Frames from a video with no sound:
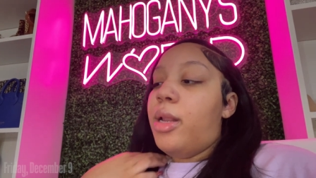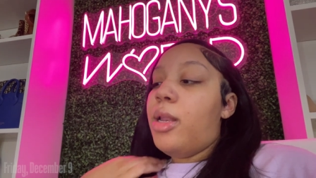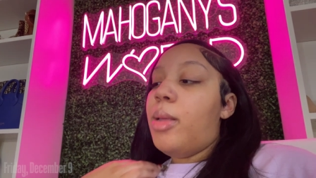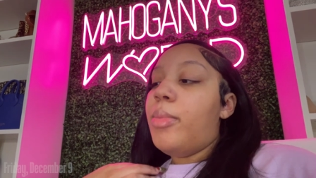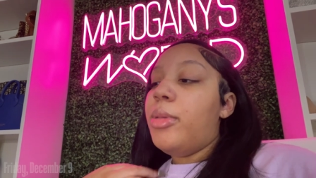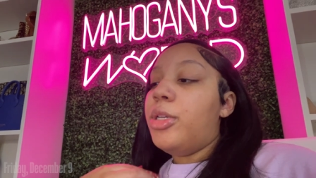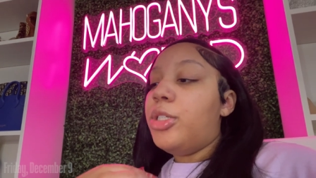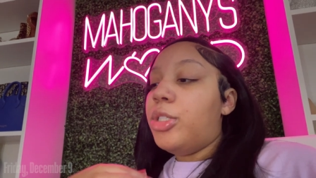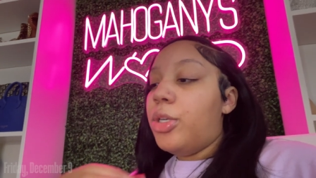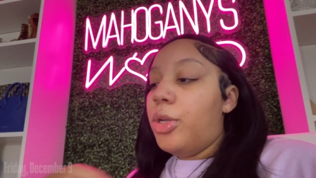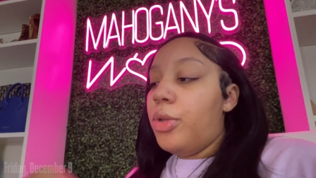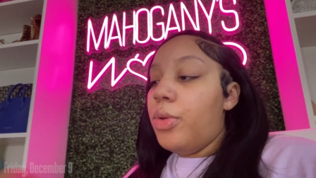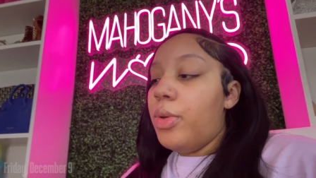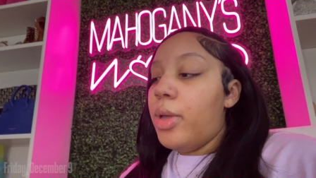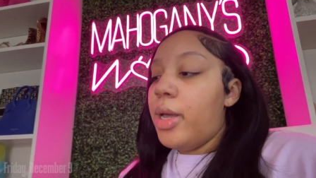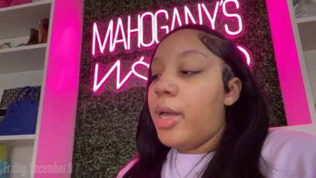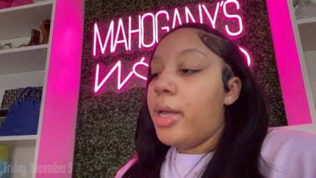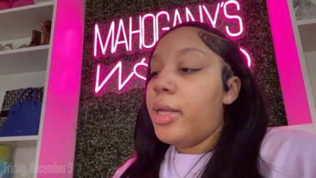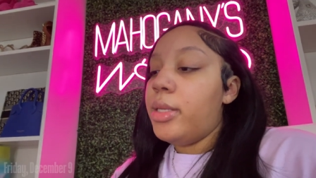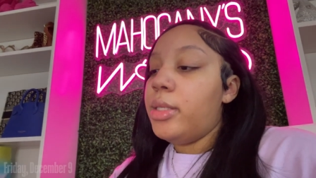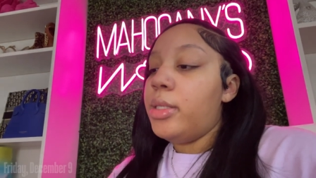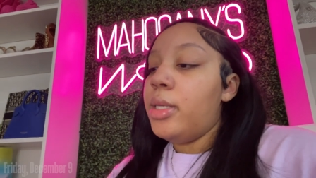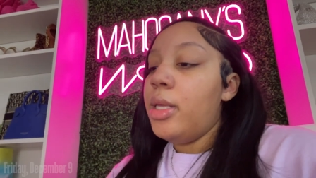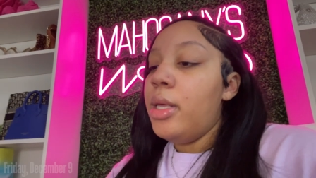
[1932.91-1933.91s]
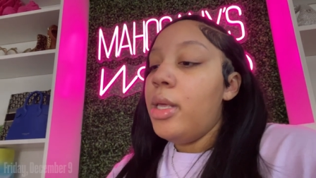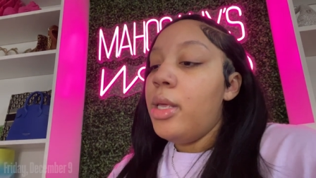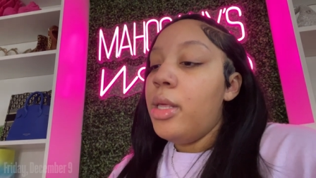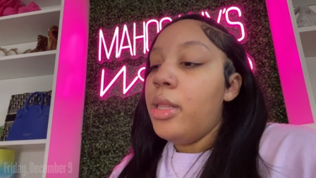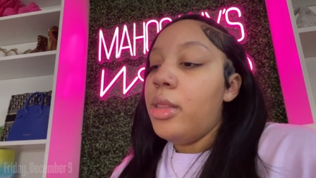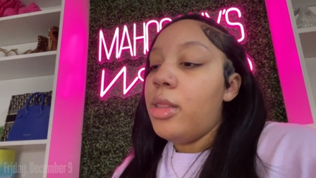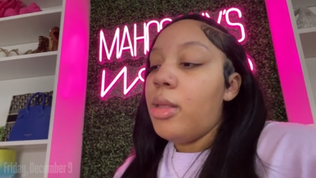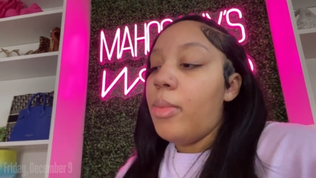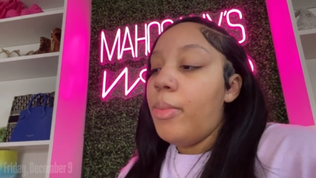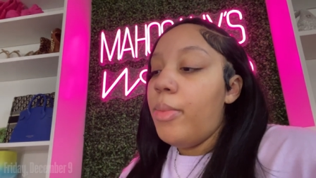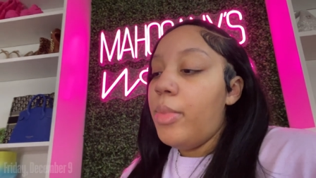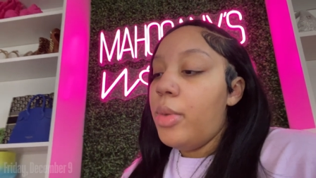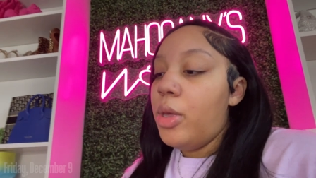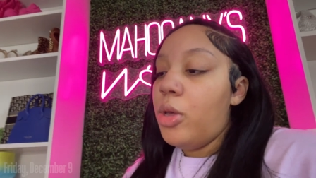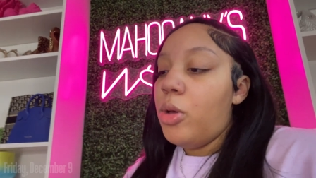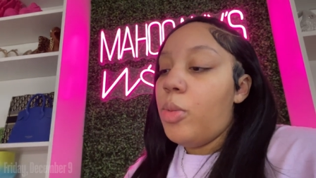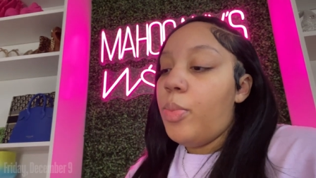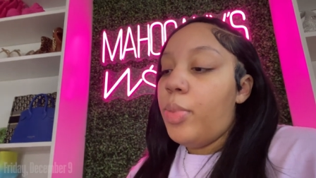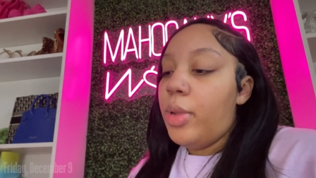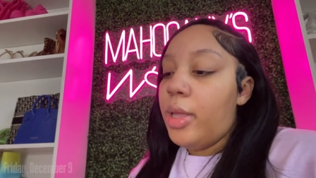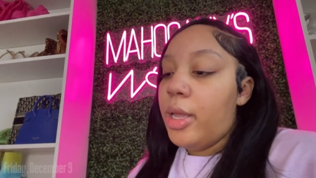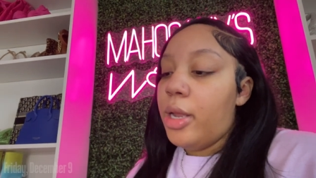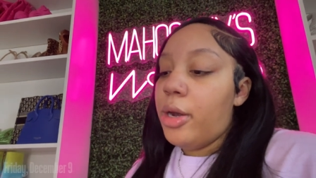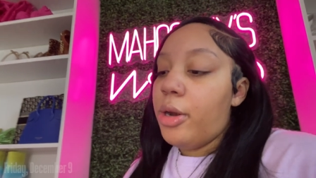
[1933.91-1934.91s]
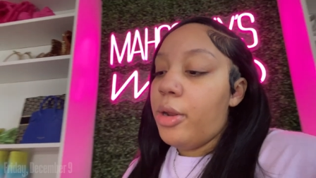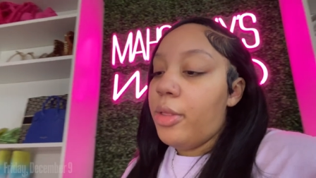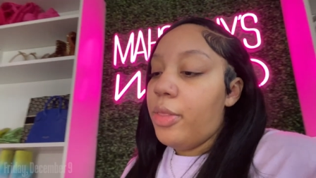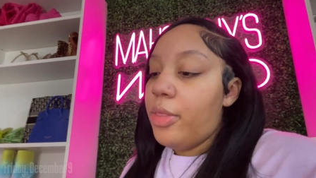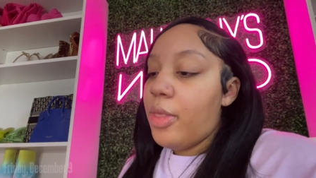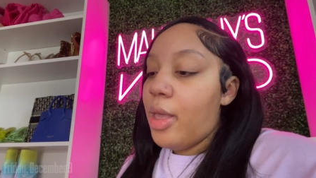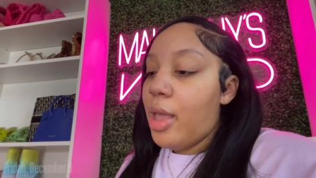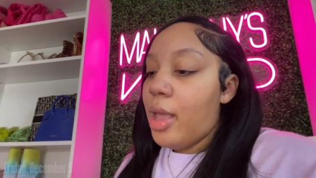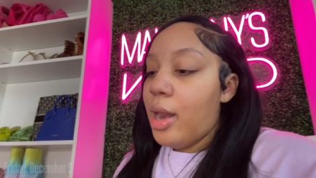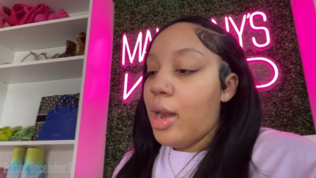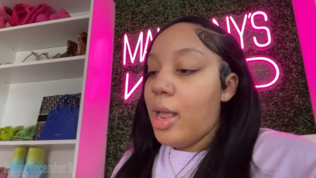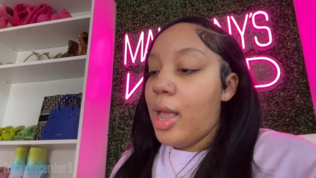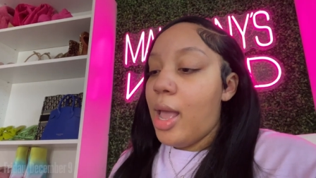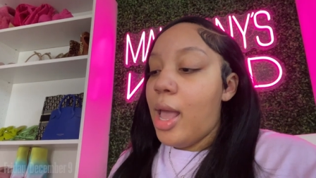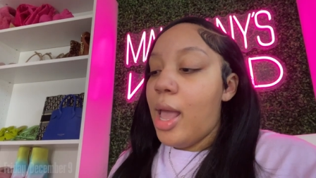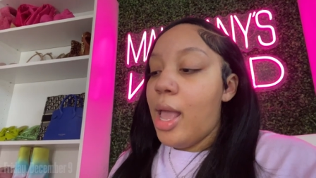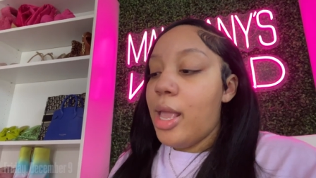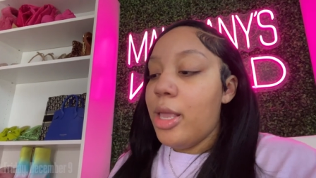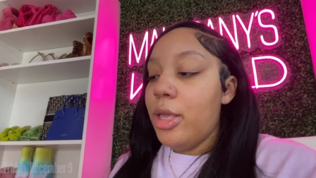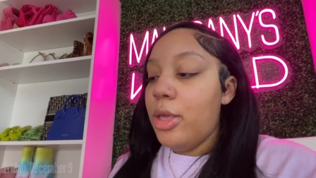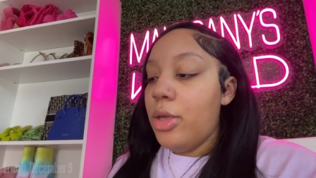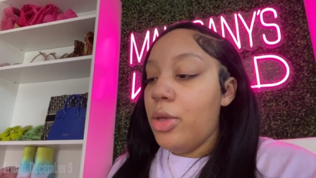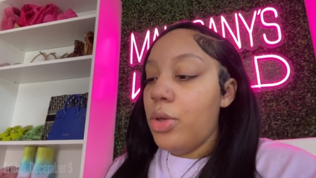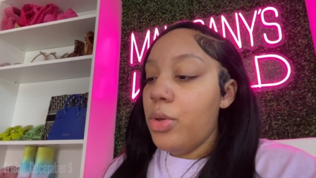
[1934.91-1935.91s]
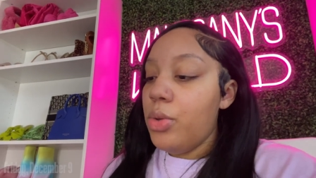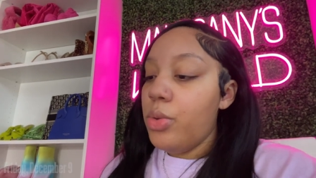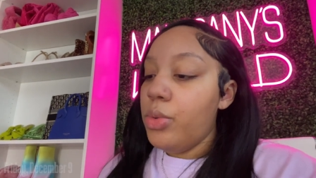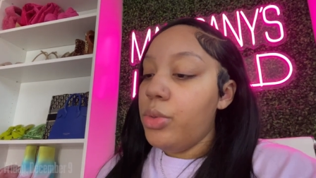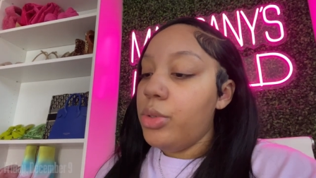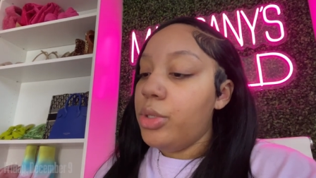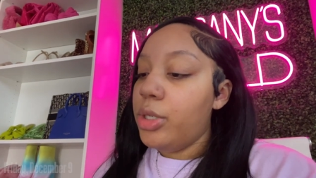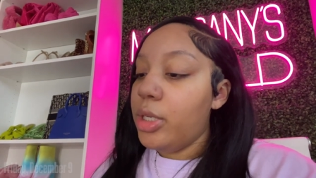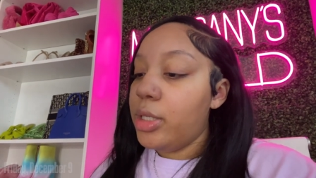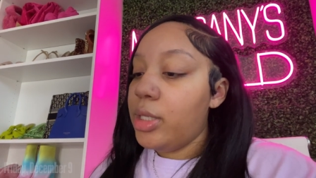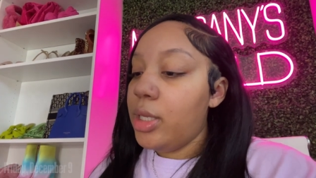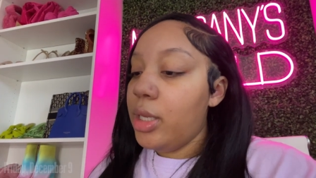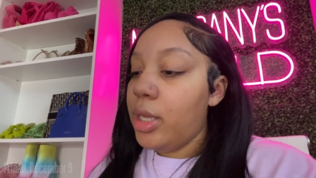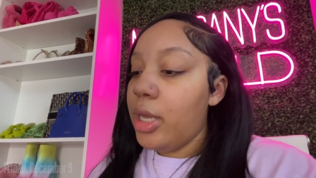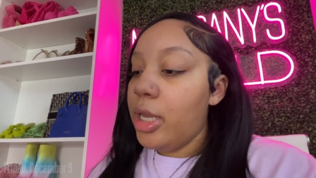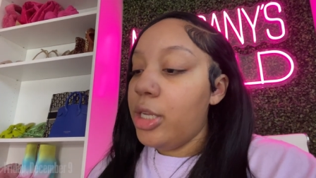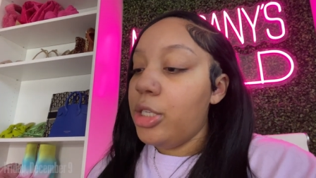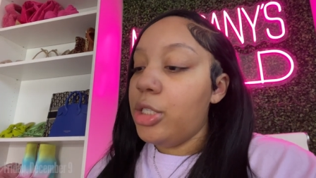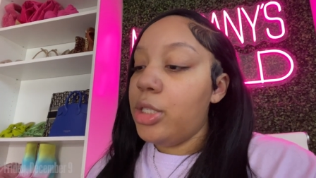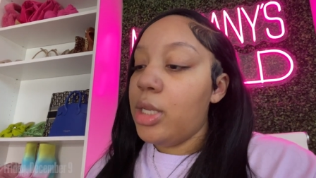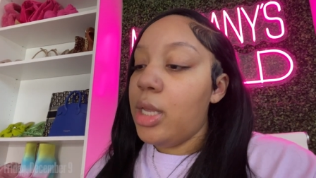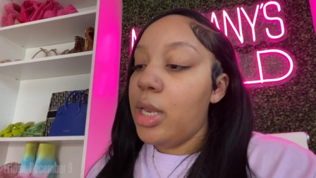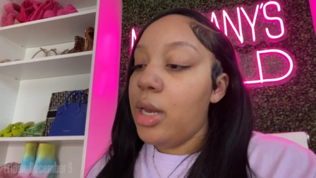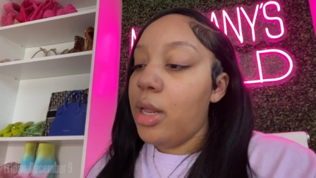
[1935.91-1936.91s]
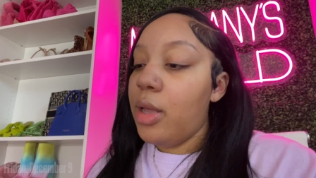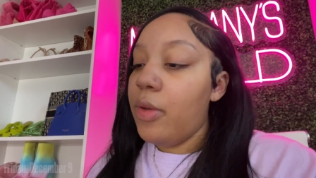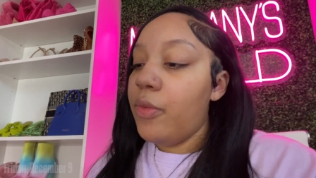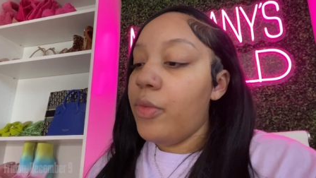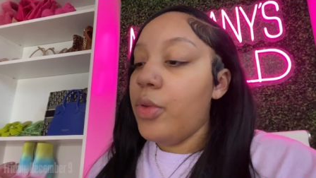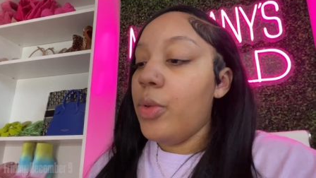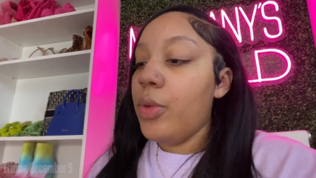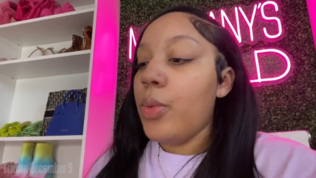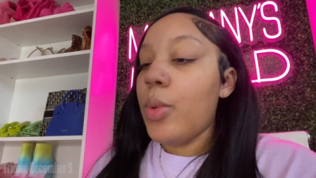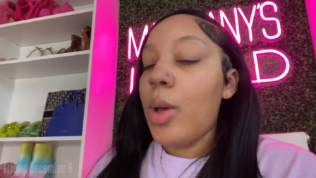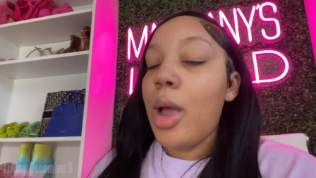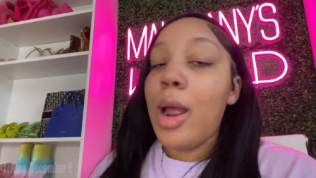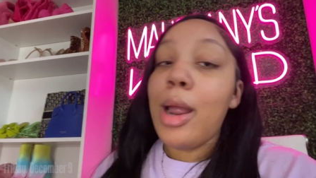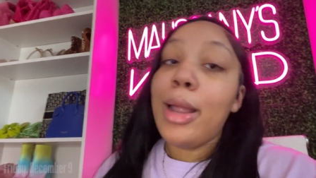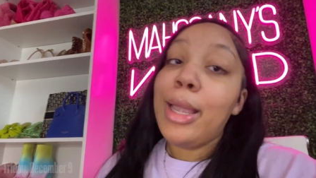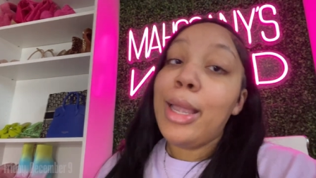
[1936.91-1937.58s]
Let me show you guys the meal planner that I use, just in case any of you are